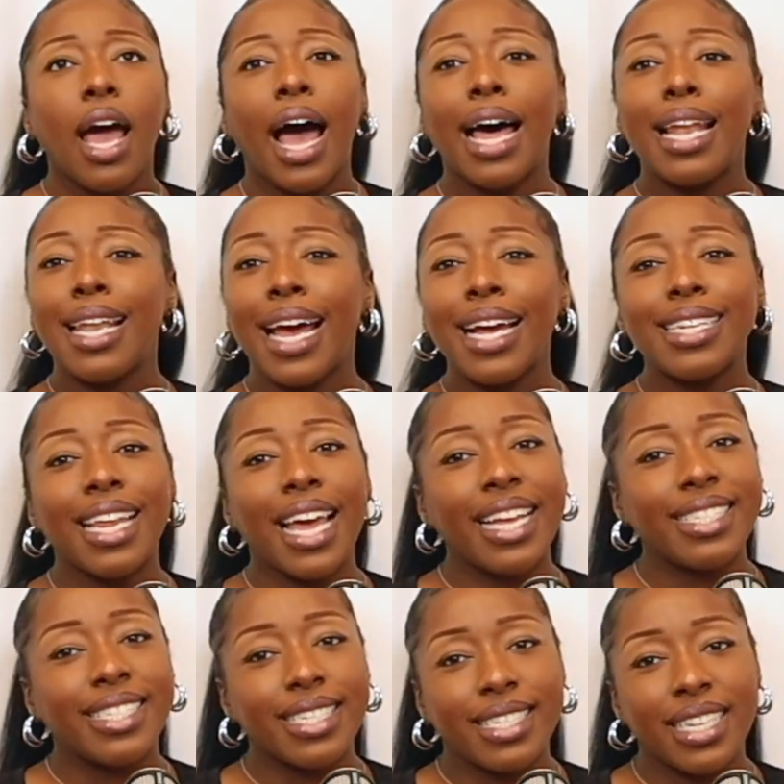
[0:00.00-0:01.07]
I like the
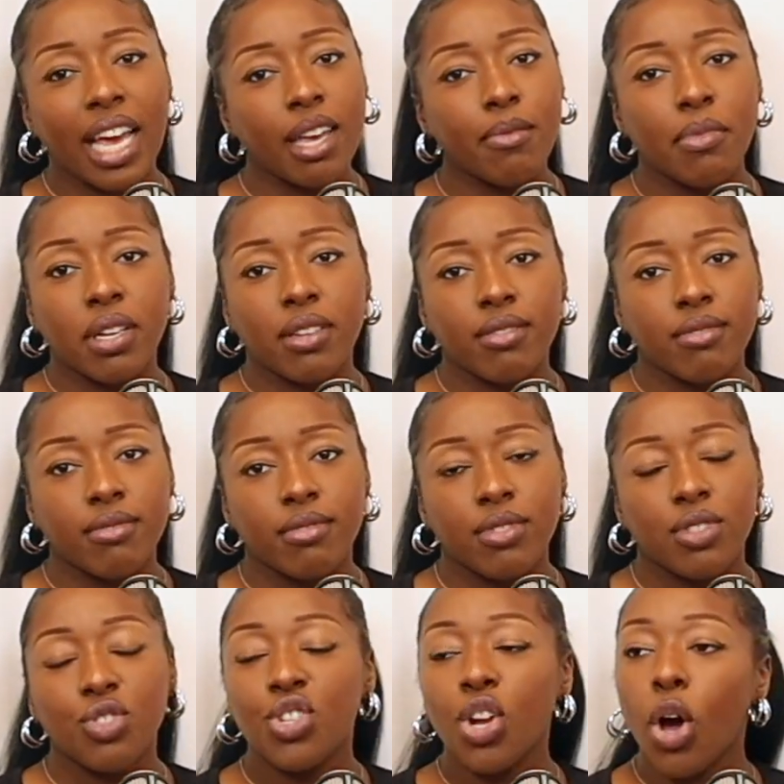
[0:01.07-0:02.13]
entertainment.
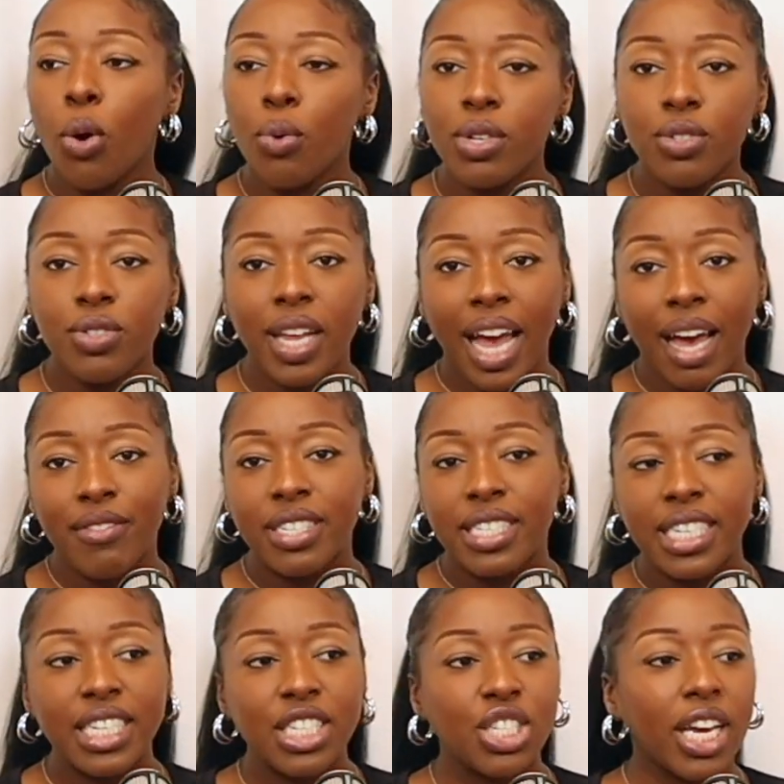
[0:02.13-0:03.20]
Not only do they have a
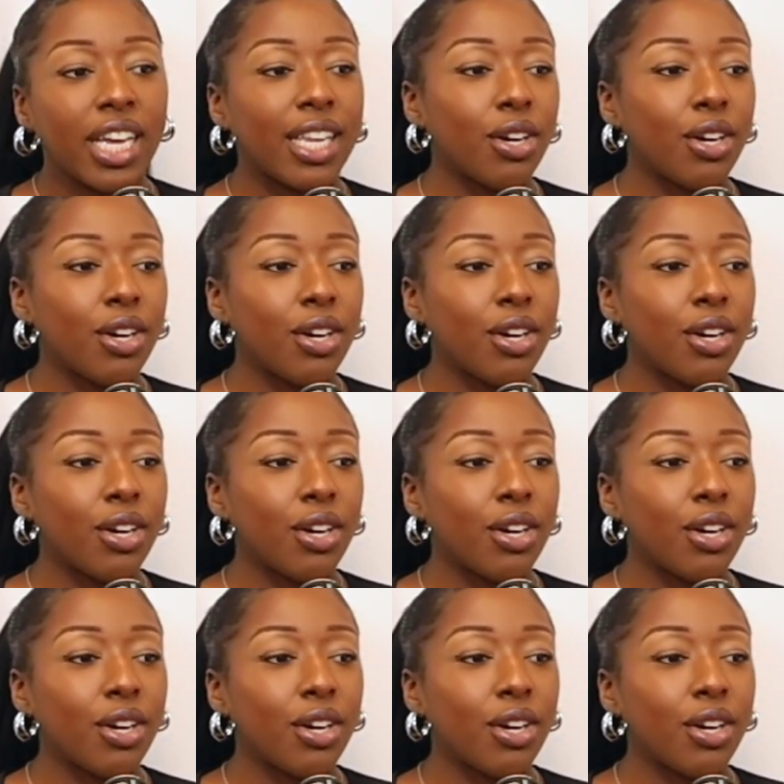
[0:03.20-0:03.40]
DJ,